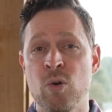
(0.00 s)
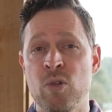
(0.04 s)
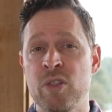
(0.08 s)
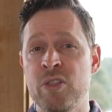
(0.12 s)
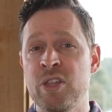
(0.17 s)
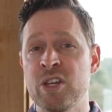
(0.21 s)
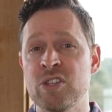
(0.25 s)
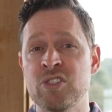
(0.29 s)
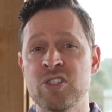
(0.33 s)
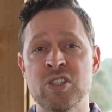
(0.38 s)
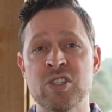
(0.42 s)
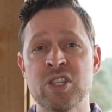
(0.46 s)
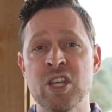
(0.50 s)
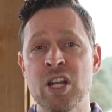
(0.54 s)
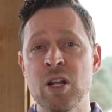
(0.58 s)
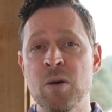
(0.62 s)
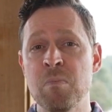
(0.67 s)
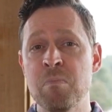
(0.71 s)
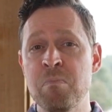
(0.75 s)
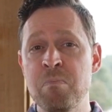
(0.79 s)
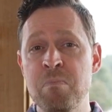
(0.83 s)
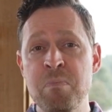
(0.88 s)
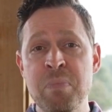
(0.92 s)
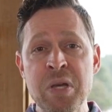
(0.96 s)
This is going to
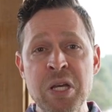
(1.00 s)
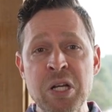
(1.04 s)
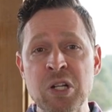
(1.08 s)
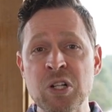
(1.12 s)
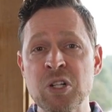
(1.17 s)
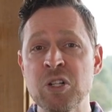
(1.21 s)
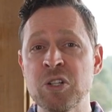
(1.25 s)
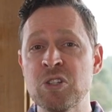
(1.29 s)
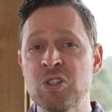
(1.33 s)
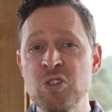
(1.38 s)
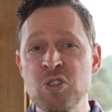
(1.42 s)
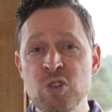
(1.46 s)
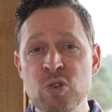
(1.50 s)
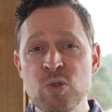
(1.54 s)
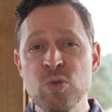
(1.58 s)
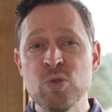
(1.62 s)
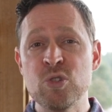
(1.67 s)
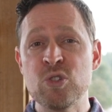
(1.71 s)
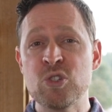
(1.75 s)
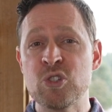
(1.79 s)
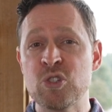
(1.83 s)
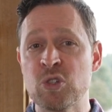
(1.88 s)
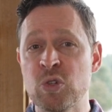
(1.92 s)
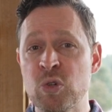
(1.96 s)
build new
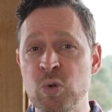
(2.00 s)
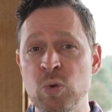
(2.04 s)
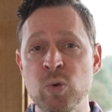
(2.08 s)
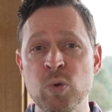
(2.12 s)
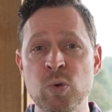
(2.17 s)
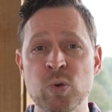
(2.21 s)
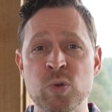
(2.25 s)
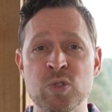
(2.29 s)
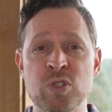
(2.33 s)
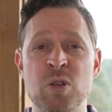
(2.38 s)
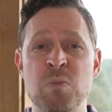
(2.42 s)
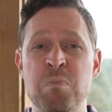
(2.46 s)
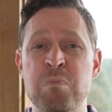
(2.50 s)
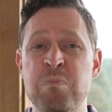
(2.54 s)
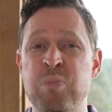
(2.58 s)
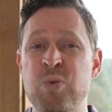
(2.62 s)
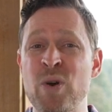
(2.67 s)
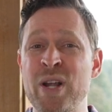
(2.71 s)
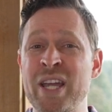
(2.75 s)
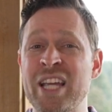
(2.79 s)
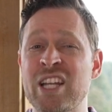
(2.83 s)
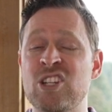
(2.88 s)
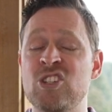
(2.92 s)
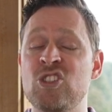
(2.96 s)
schools to
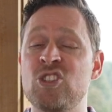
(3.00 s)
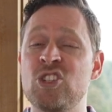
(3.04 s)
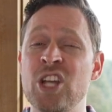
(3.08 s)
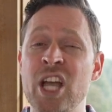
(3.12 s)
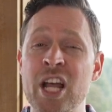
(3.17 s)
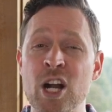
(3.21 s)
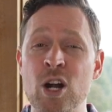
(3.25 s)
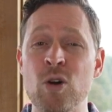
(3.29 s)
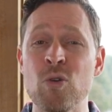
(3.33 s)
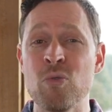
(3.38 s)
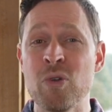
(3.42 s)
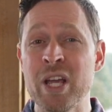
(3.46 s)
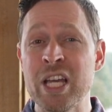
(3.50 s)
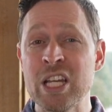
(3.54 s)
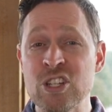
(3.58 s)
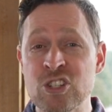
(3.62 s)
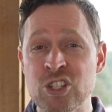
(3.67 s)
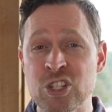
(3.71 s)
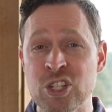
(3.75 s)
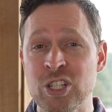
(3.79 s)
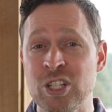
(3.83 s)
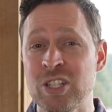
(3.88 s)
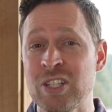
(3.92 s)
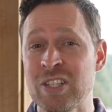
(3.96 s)
break
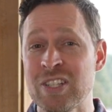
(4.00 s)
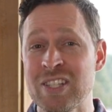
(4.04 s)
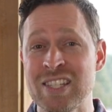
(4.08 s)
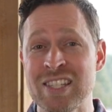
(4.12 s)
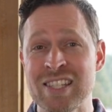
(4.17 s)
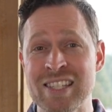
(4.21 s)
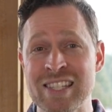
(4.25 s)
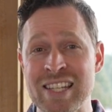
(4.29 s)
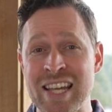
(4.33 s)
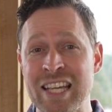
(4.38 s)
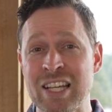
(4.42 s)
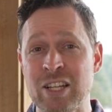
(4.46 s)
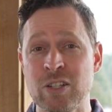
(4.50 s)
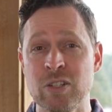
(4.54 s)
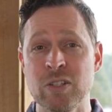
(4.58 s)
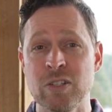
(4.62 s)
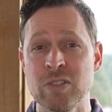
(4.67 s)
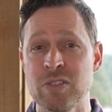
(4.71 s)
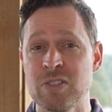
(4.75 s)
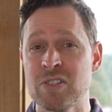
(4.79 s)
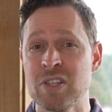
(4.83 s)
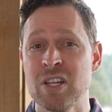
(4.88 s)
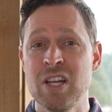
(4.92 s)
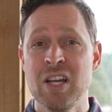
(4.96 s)
generational
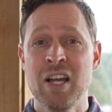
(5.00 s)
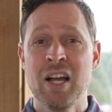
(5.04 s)
cycles